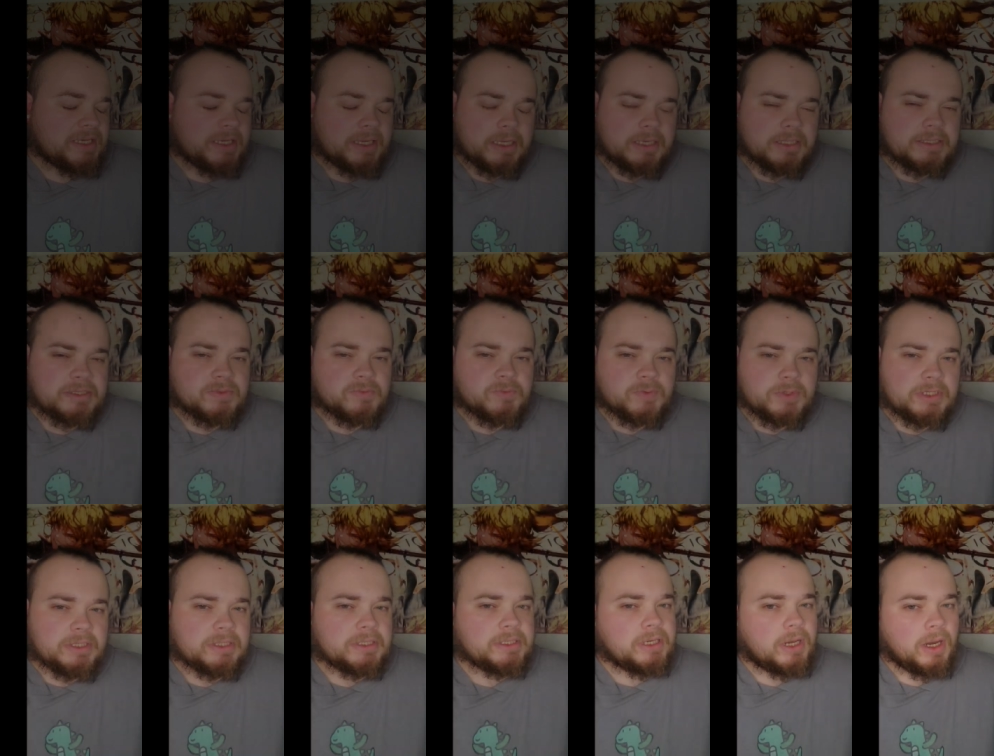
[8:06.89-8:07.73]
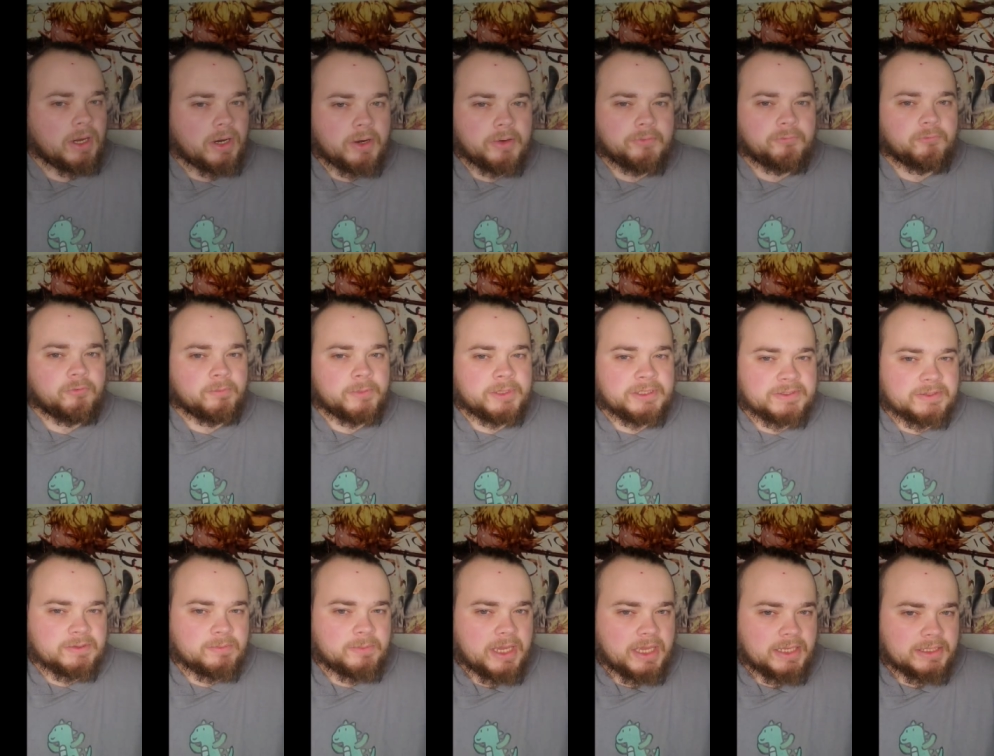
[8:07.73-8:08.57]
It's really hard for me
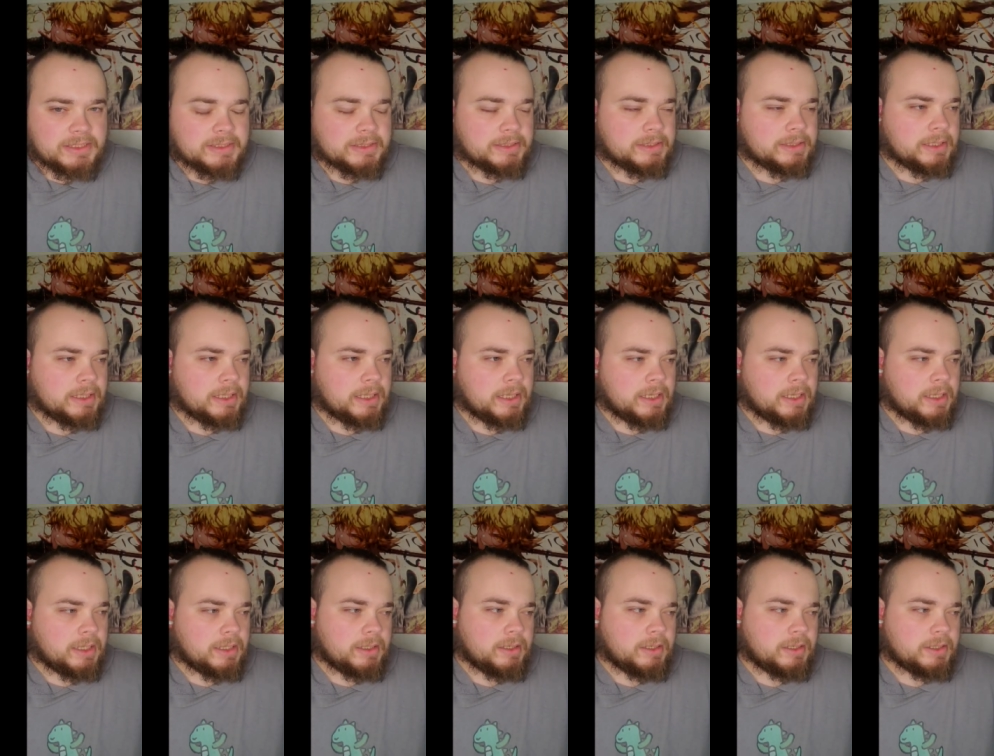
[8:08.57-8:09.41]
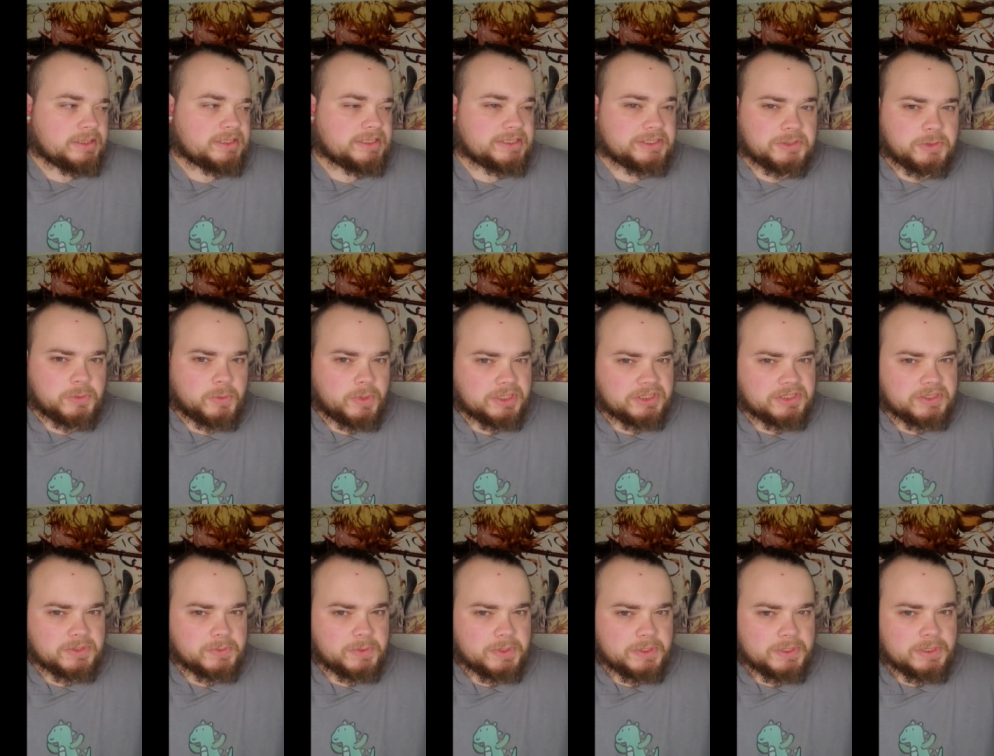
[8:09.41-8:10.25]
to imagine a
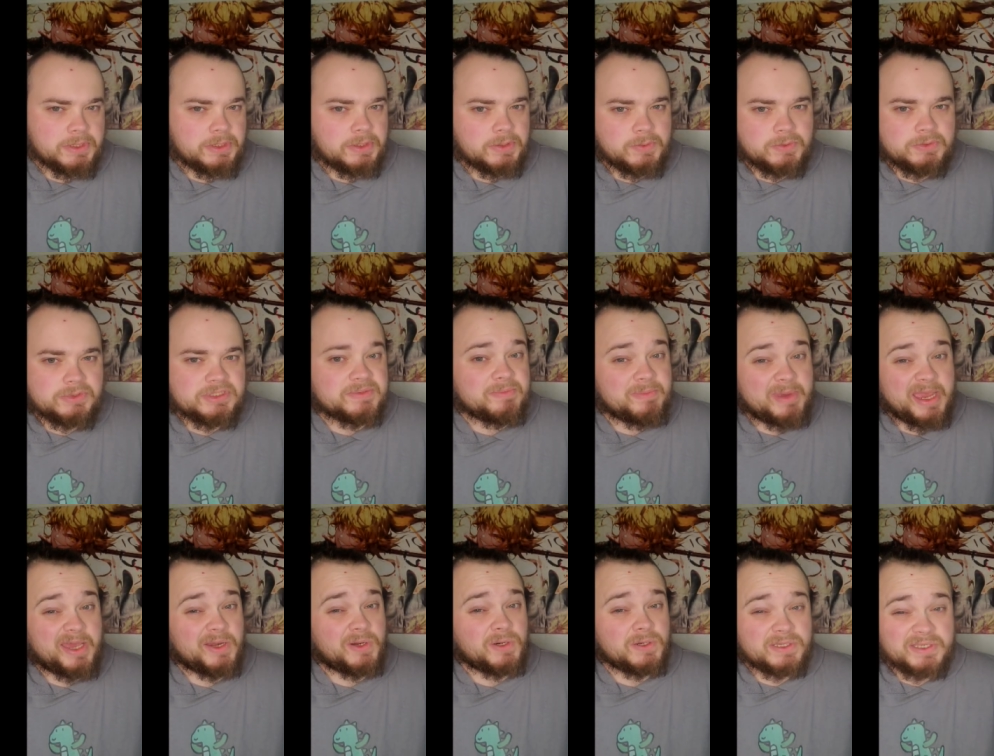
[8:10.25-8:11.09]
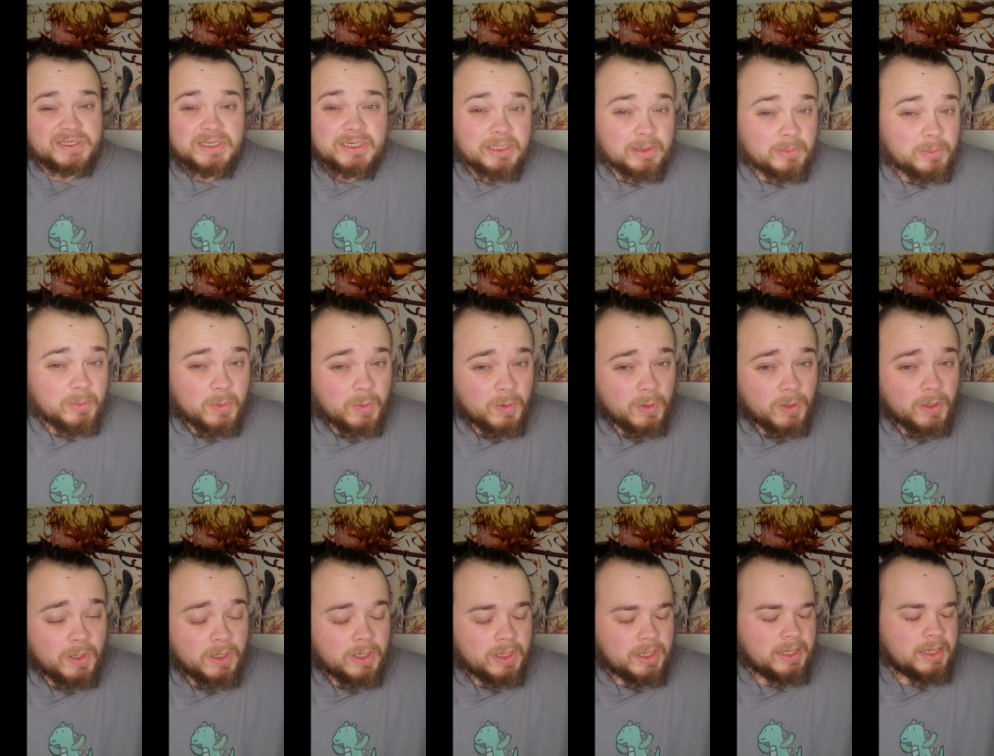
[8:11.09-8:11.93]
situation where the news matters
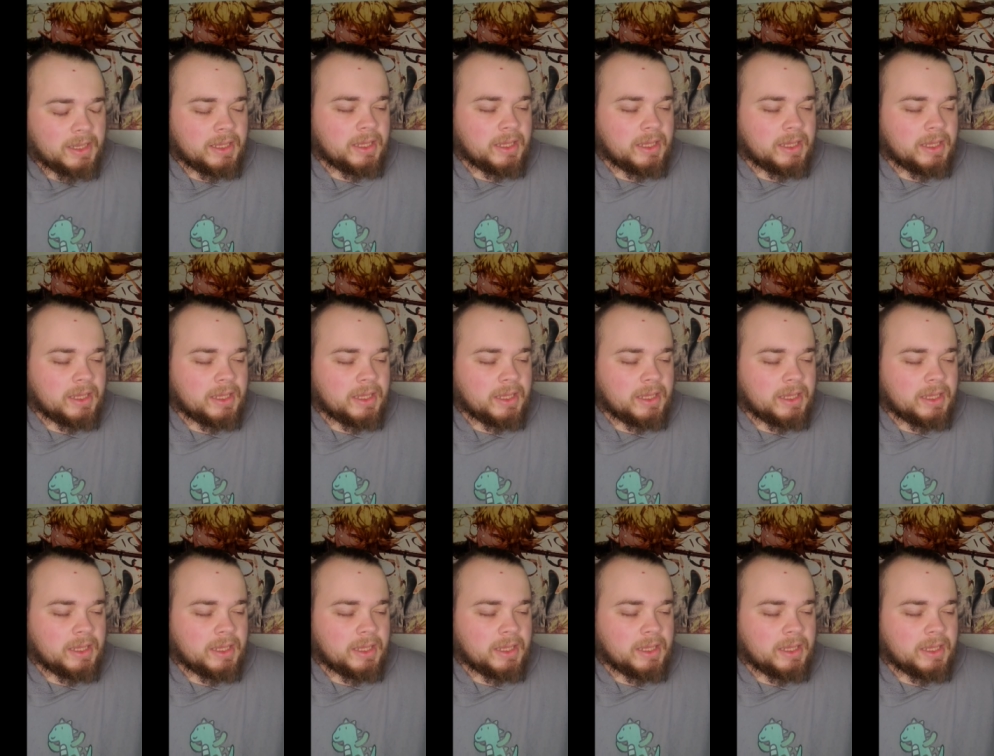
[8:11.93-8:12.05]
anymore.